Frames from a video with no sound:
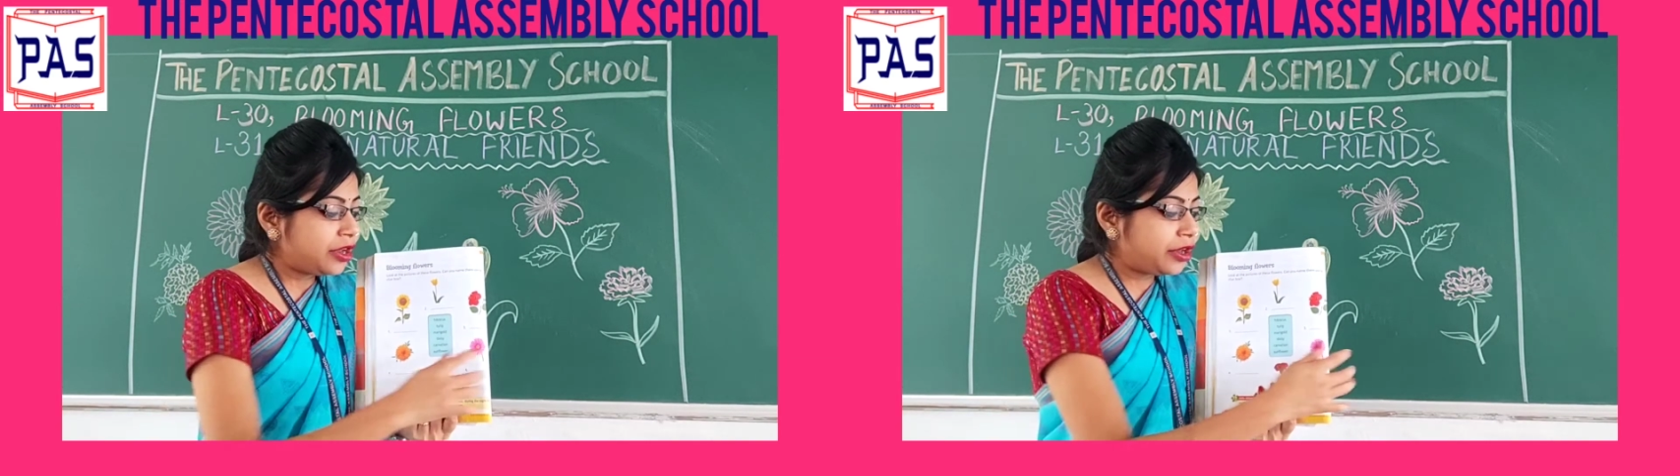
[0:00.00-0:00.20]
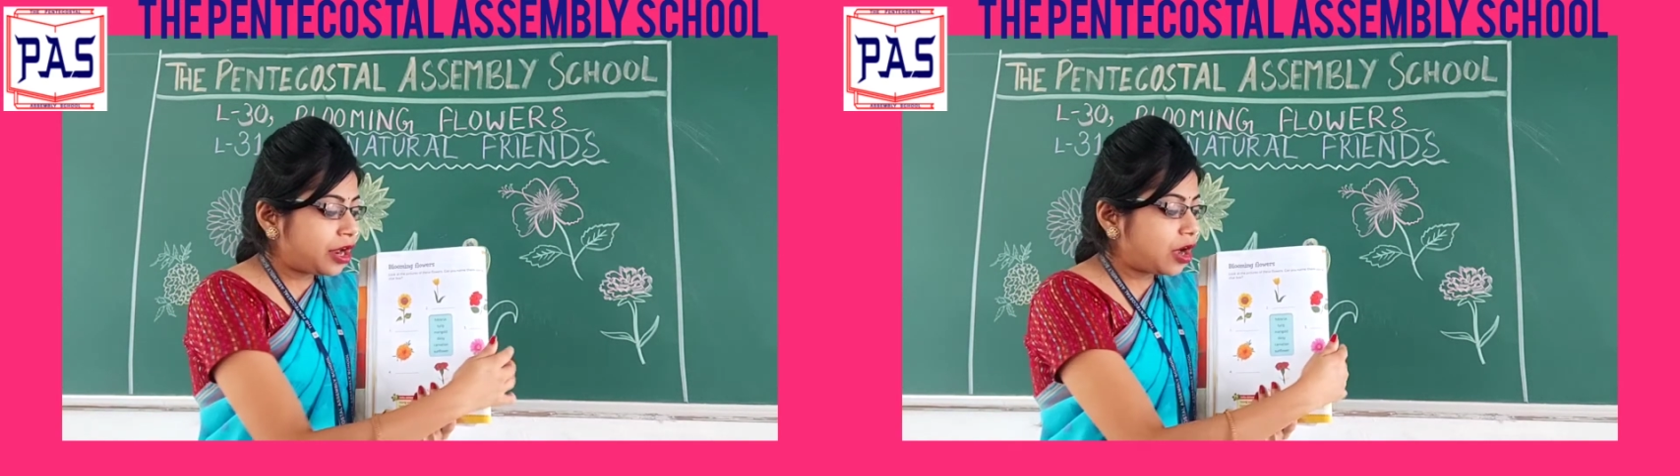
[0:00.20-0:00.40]

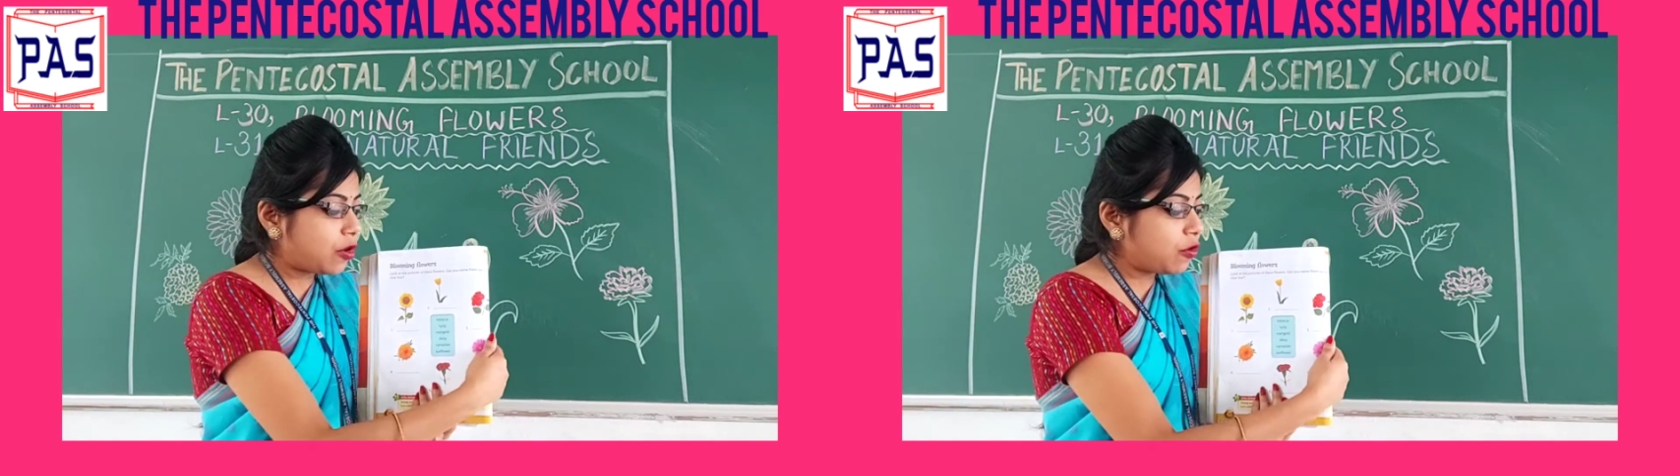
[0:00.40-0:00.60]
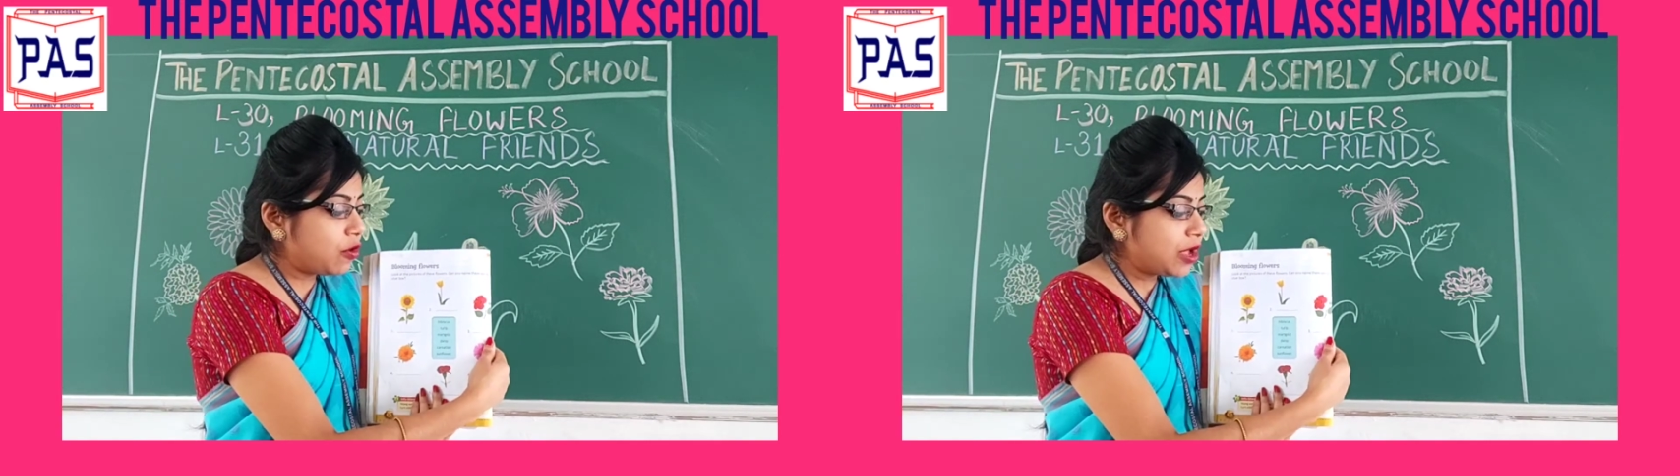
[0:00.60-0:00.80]

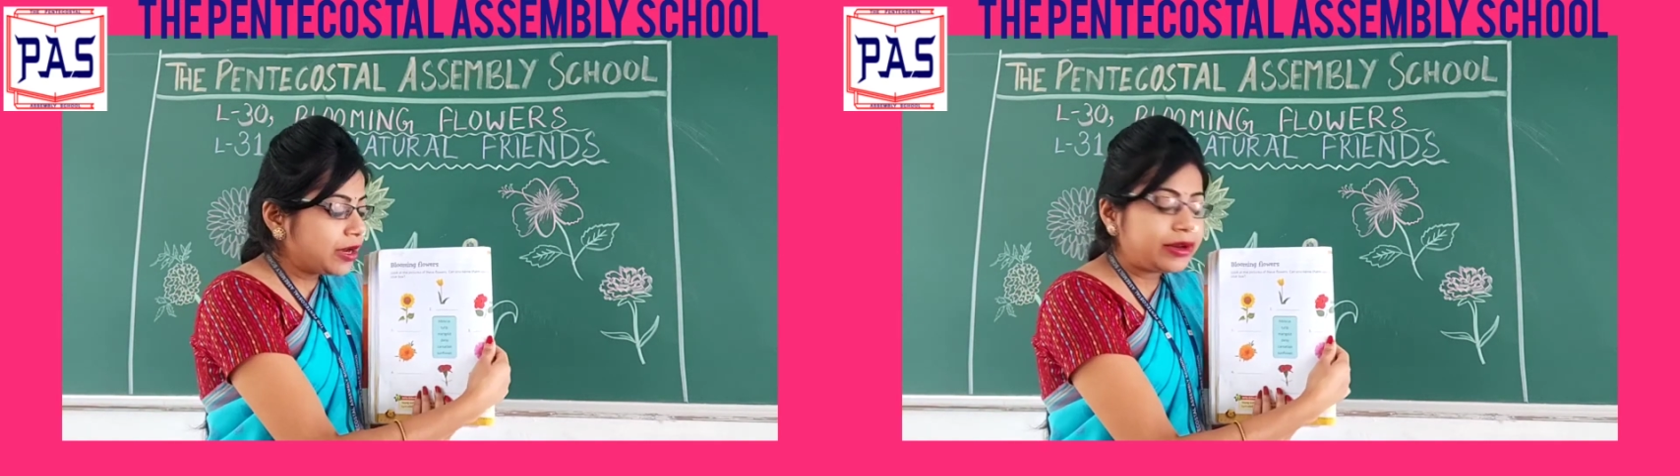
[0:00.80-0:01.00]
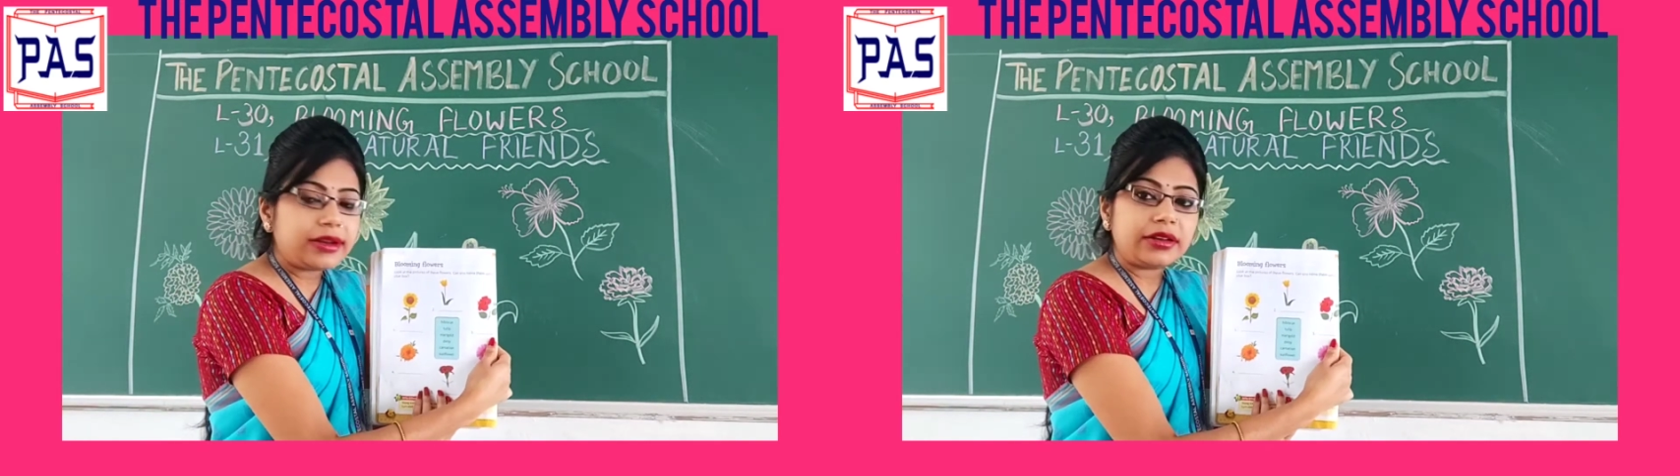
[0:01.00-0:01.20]
Now,